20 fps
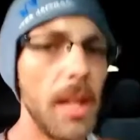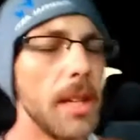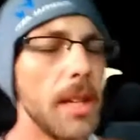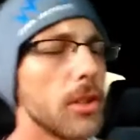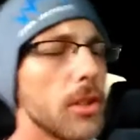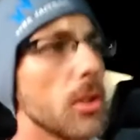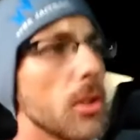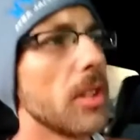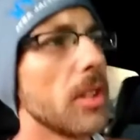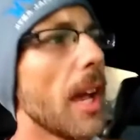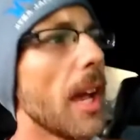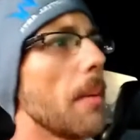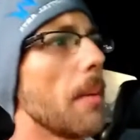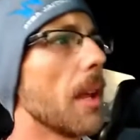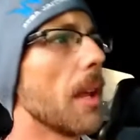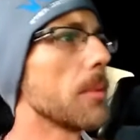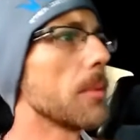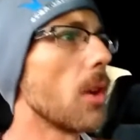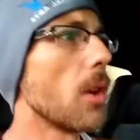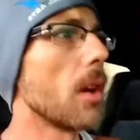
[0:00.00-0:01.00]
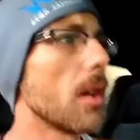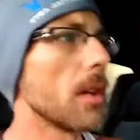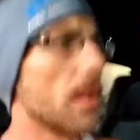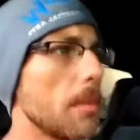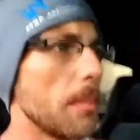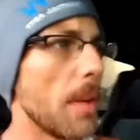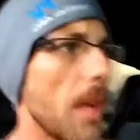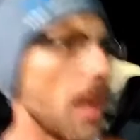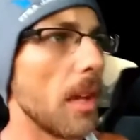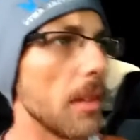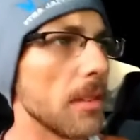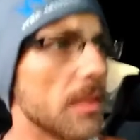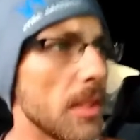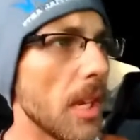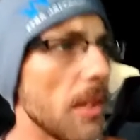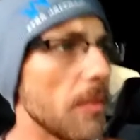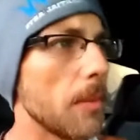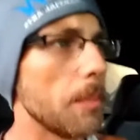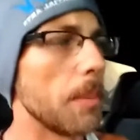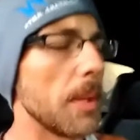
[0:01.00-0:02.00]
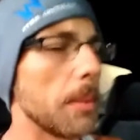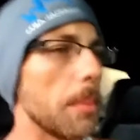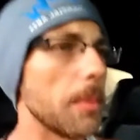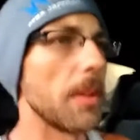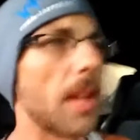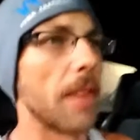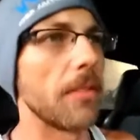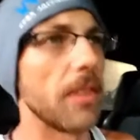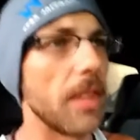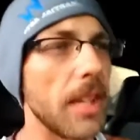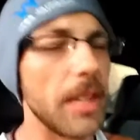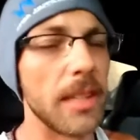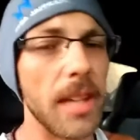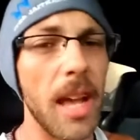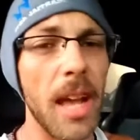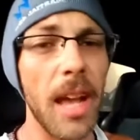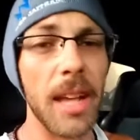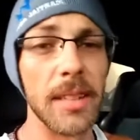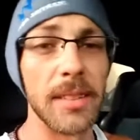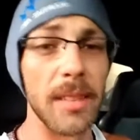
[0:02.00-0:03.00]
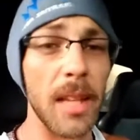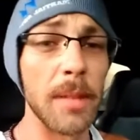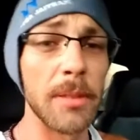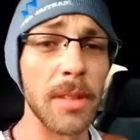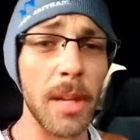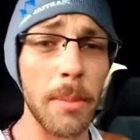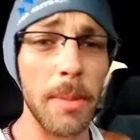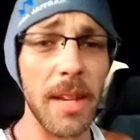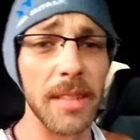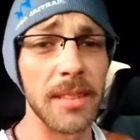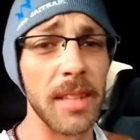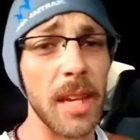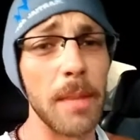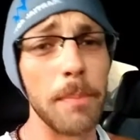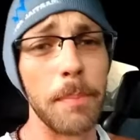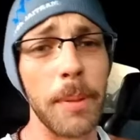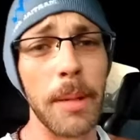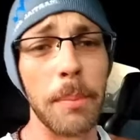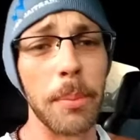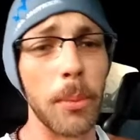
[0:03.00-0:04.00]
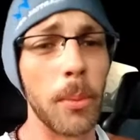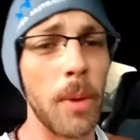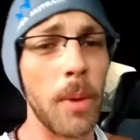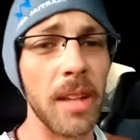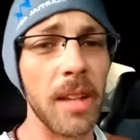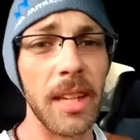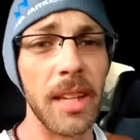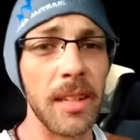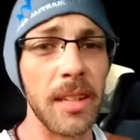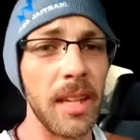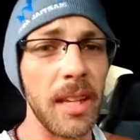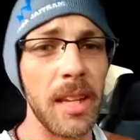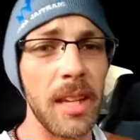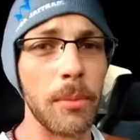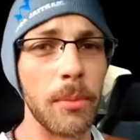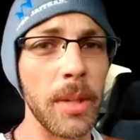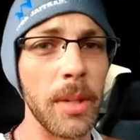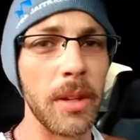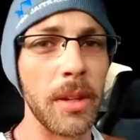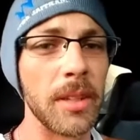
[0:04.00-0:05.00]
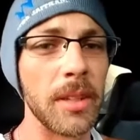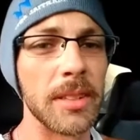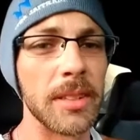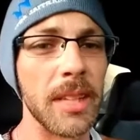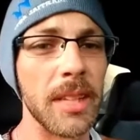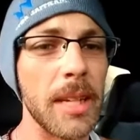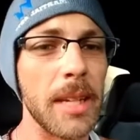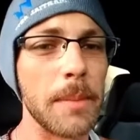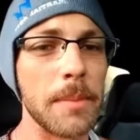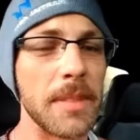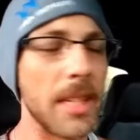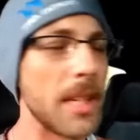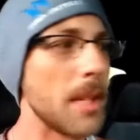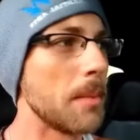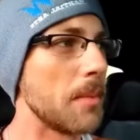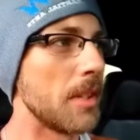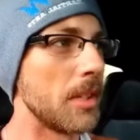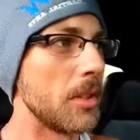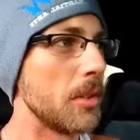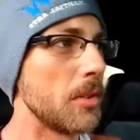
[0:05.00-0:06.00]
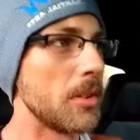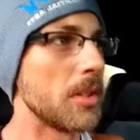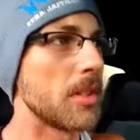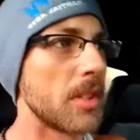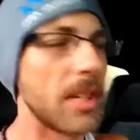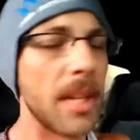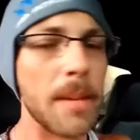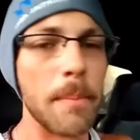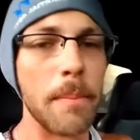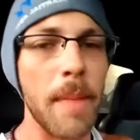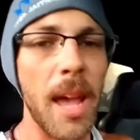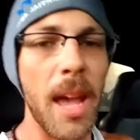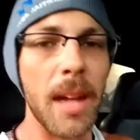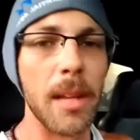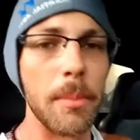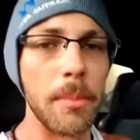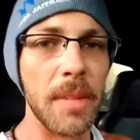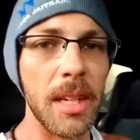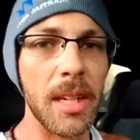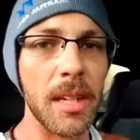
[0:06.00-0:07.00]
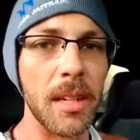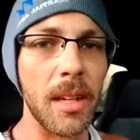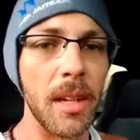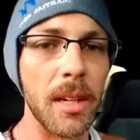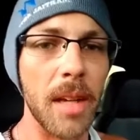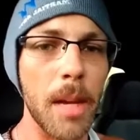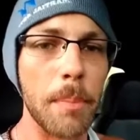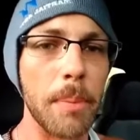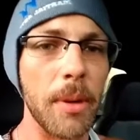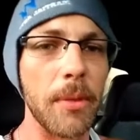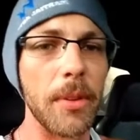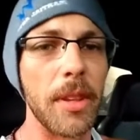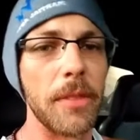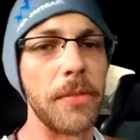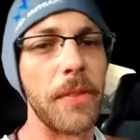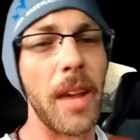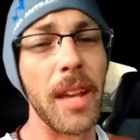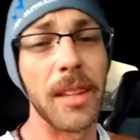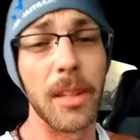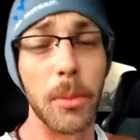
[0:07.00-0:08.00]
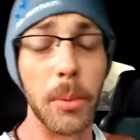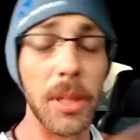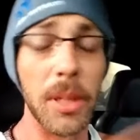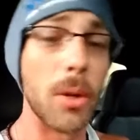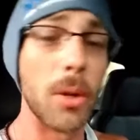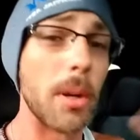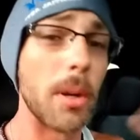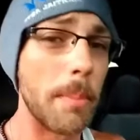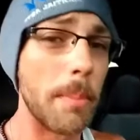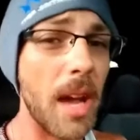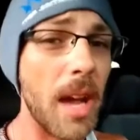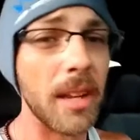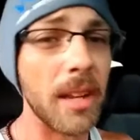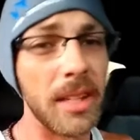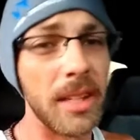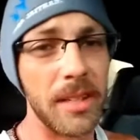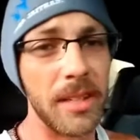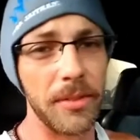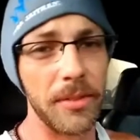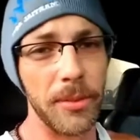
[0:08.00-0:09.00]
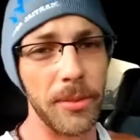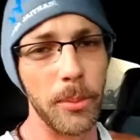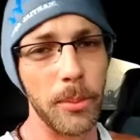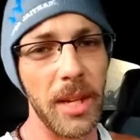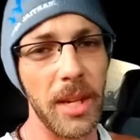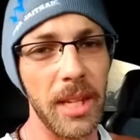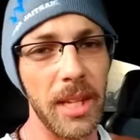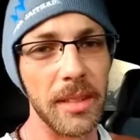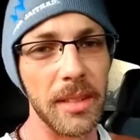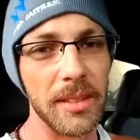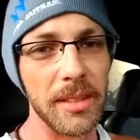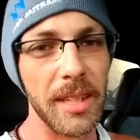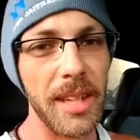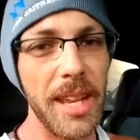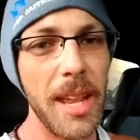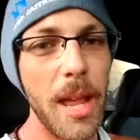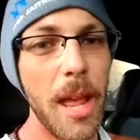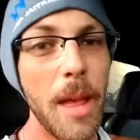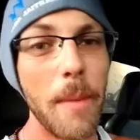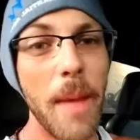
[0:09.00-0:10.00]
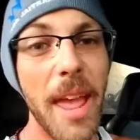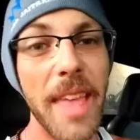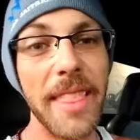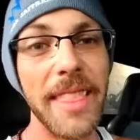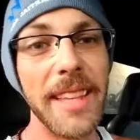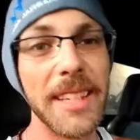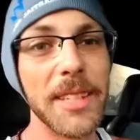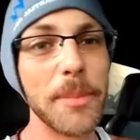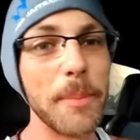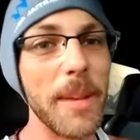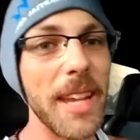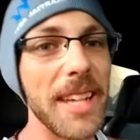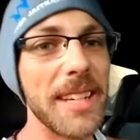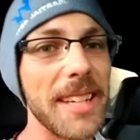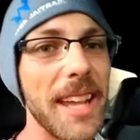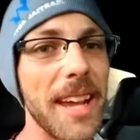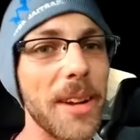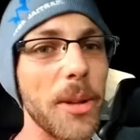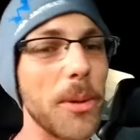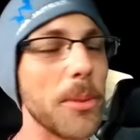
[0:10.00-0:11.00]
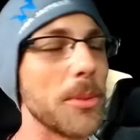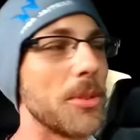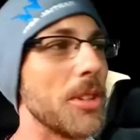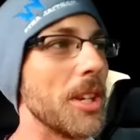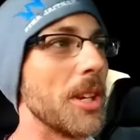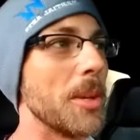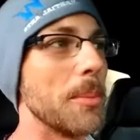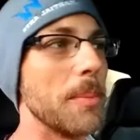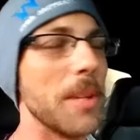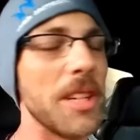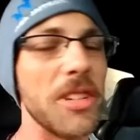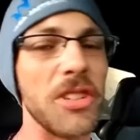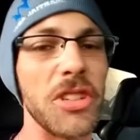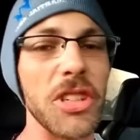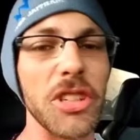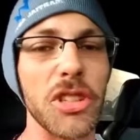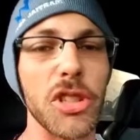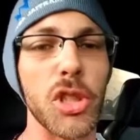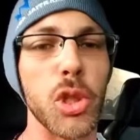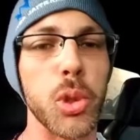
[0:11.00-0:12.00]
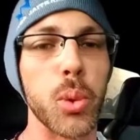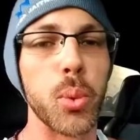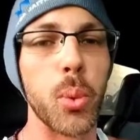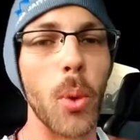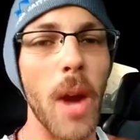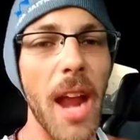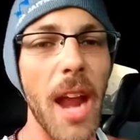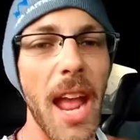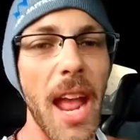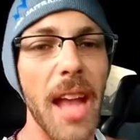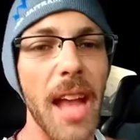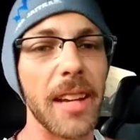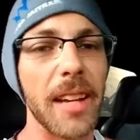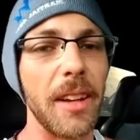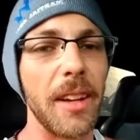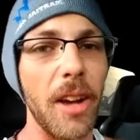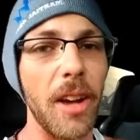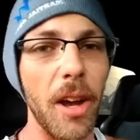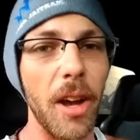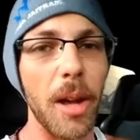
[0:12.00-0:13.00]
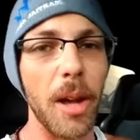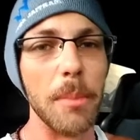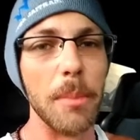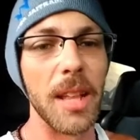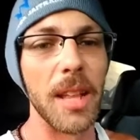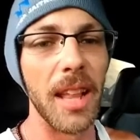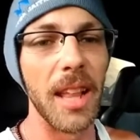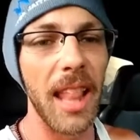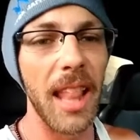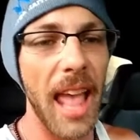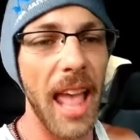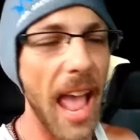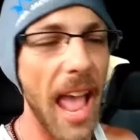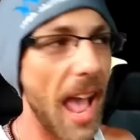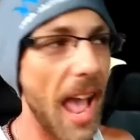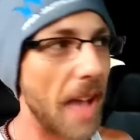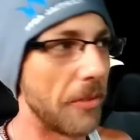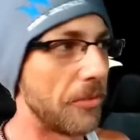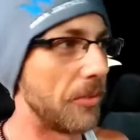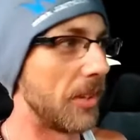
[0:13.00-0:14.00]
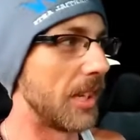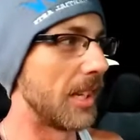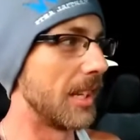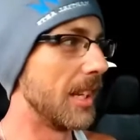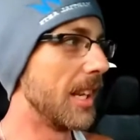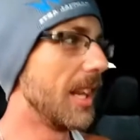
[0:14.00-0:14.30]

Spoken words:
She goes, yeah, but I'm talking about saving people after they die. I said, I'm talking about saving people while they live. We on the same team, and you just getting mad at me and hung up over the fact that we go about it in different ways. And this made that old gentleman just crack up laughing.